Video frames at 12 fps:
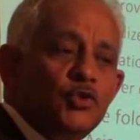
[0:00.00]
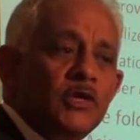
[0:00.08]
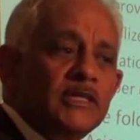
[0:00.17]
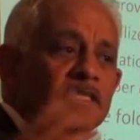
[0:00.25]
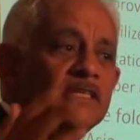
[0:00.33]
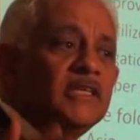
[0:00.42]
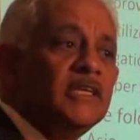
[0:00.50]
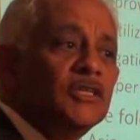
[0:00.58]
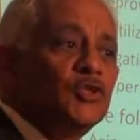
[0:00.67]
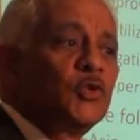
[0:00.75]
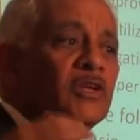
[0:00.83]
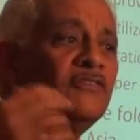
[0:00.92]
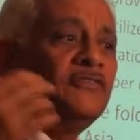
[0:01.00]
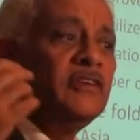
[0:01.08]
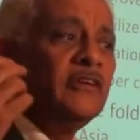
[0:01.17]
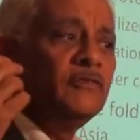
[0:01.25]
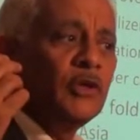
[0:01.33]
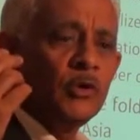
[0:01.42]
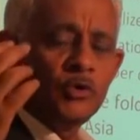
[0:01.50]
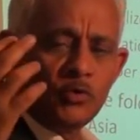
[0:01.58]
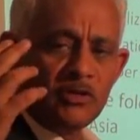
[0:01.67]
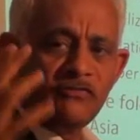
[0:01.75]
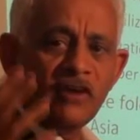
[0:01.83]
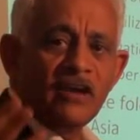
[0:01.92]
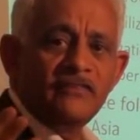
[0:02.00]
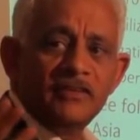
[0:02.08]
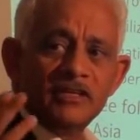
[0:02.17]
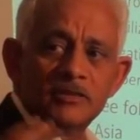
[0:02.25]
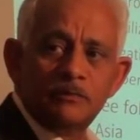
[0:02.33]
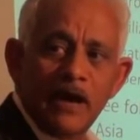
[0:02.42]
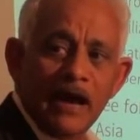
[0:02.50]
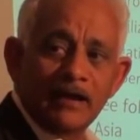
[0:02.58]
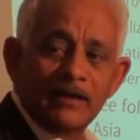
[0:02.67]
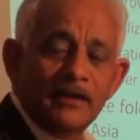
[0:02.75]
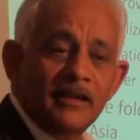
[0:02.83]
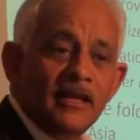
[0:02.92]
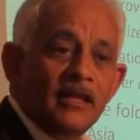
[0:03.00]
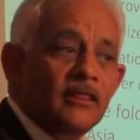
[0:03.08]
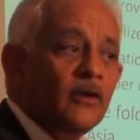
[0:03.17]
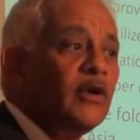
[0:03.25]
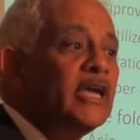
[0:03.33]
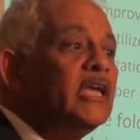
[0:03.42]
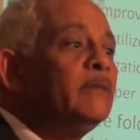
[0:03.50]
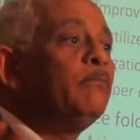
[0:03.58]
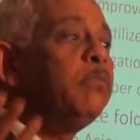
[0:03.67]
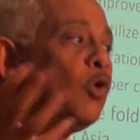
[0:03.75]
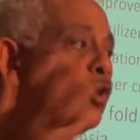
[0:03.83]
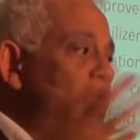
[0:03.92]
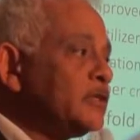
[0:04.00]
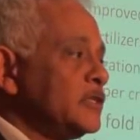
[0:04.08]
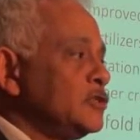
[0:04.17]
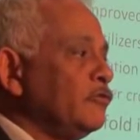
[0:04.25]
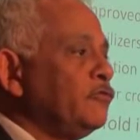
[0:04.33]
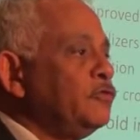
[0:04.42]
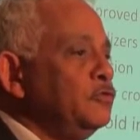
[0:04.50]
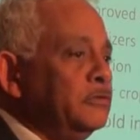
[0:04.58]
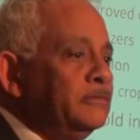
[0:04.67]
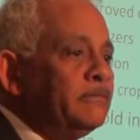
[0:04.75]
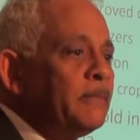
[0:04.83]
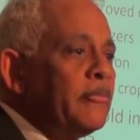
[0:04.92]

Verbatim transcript: 20 years, uh, 25 years back, they were importers of food.